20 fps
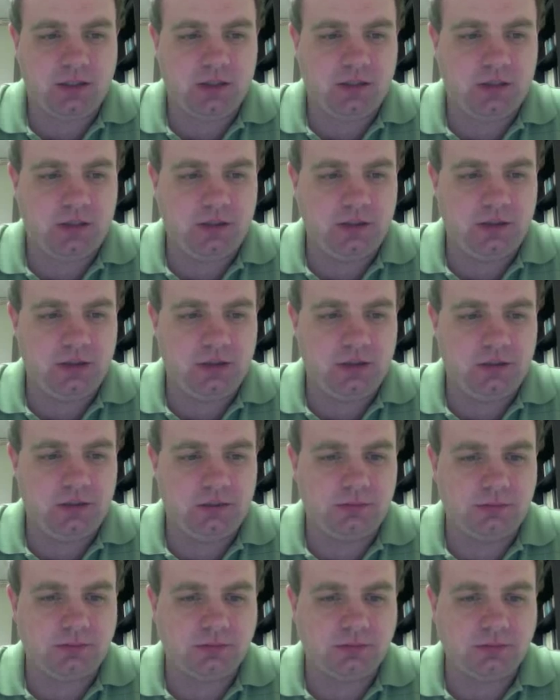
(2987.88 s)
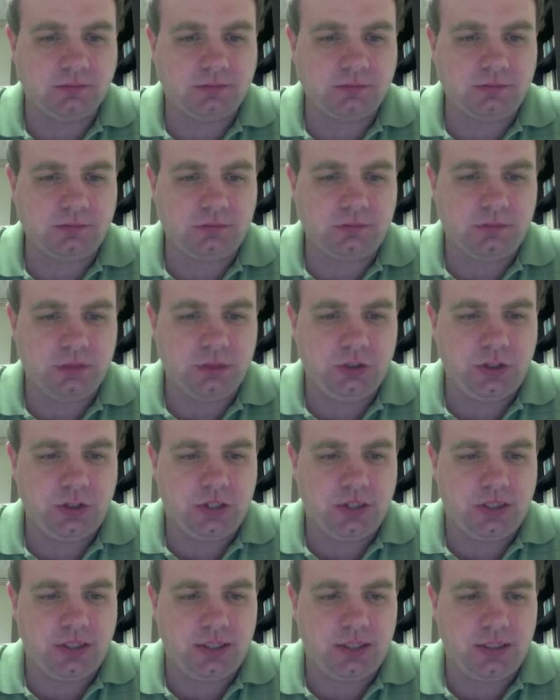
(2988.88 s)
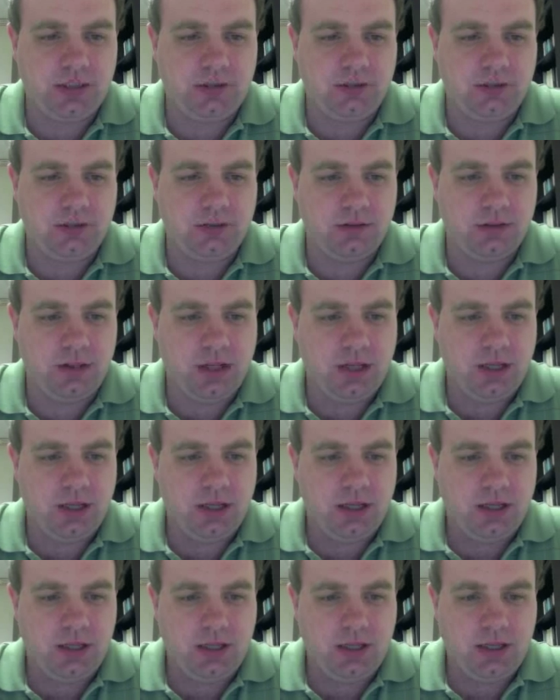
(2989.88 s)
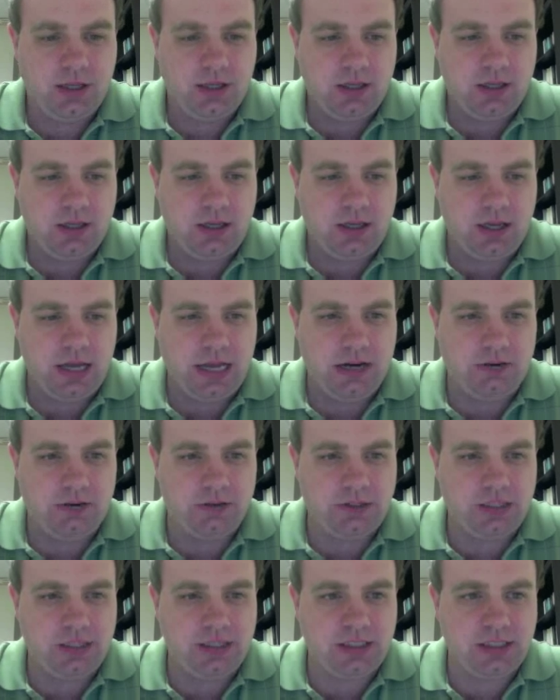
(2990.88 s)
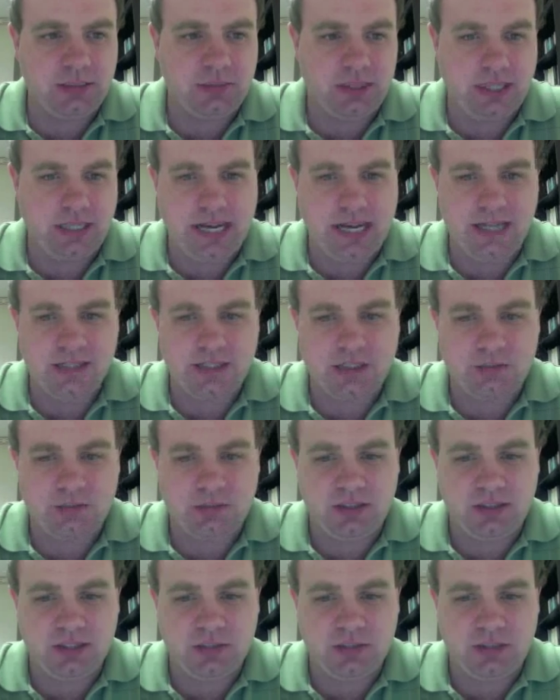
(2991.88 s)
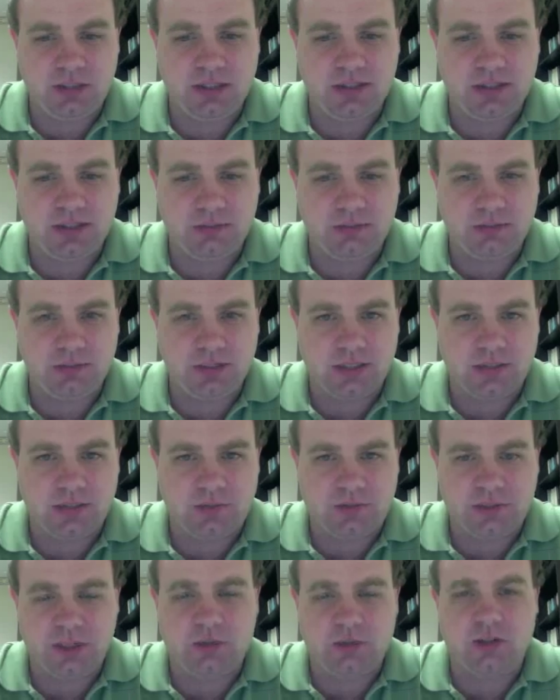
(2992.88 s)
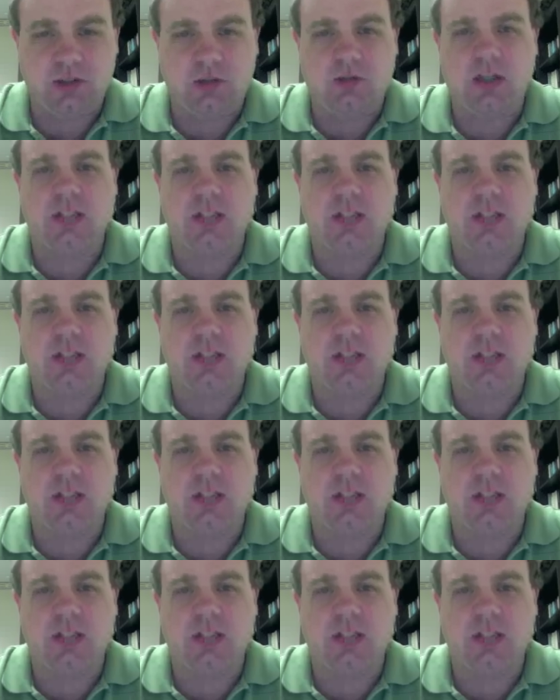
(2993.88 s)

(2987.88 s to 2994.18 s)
I don't see somebody asking me this, but it's a frequent question that I hear, so let me just